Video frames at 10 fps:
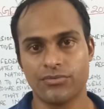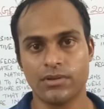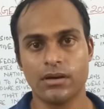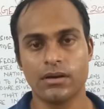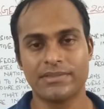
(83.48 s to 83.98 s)

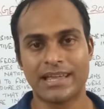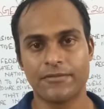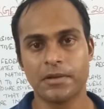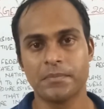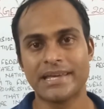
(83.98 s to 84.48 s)

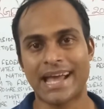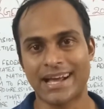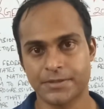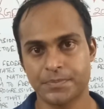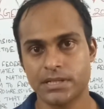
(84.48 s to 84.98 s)
there will be
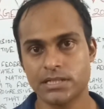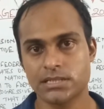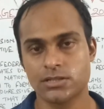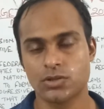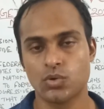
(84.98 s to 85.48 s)

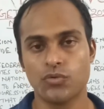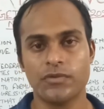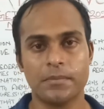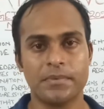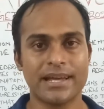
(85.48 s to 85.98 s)
experts who
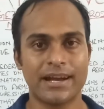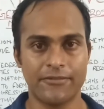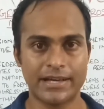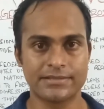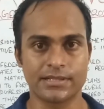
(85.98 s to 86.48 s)
will be
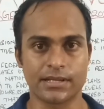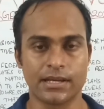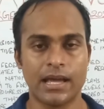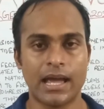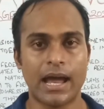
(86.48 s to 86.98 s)

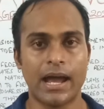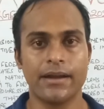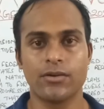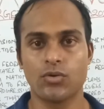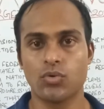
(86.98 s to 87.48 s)
advising.
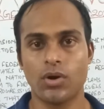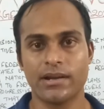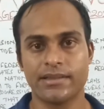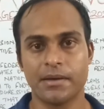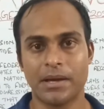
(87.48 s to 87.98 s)
And who
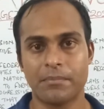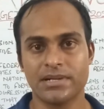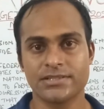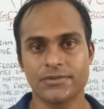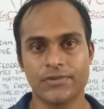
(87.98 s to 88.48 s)
are the
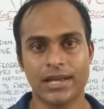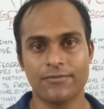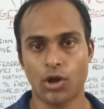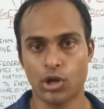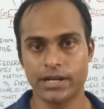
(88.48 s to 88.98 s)
members we
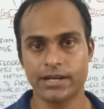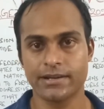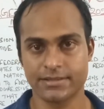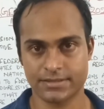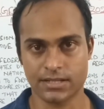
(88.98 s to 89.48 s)
have
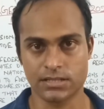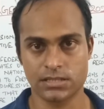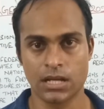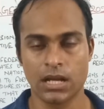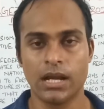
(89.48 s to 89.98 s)
already
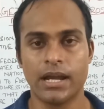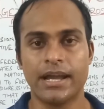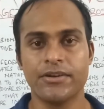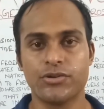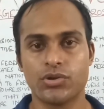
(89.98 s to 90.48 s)
discussed.
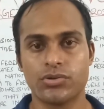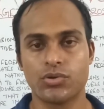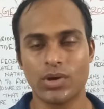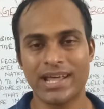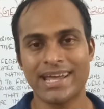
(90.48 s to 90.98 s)

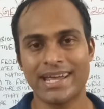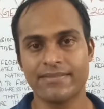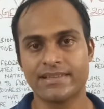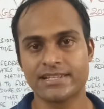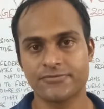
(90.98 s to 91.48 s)
Today
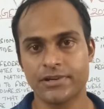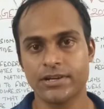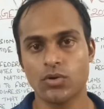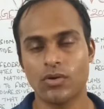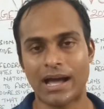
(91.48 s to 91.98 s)
in this
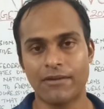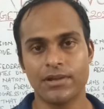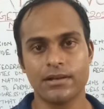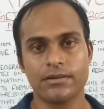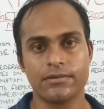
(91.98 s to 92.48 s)
video I
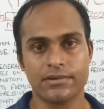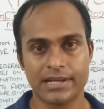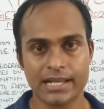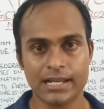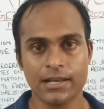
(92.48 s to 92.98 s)
will
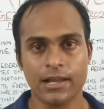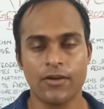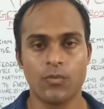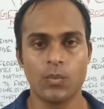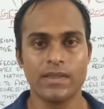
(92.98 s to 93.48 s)
deal
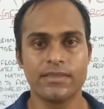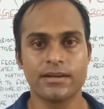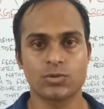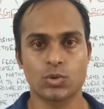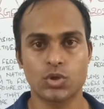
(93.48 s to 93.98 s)
with
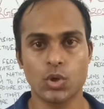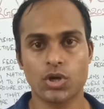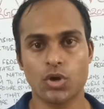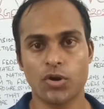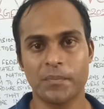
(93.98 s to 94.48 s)
the
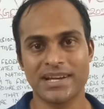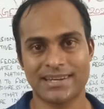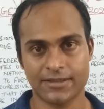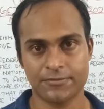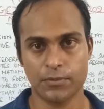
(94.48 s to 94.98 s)
socio-economic
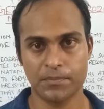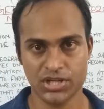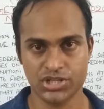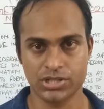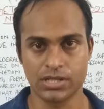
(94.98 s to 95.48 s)

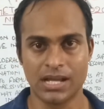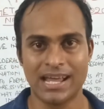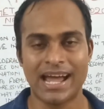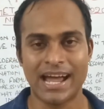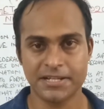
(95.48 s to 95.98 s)

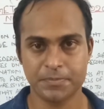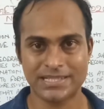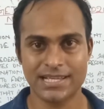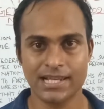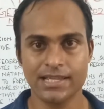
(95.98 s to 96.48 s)
transformation and
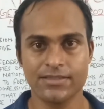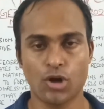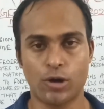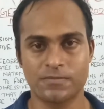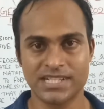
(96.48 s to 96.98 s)
especially
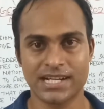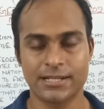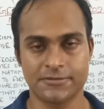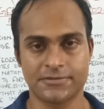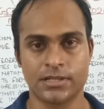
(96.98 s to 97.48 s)
the
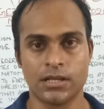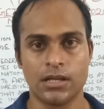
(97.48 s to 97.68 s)
objectives.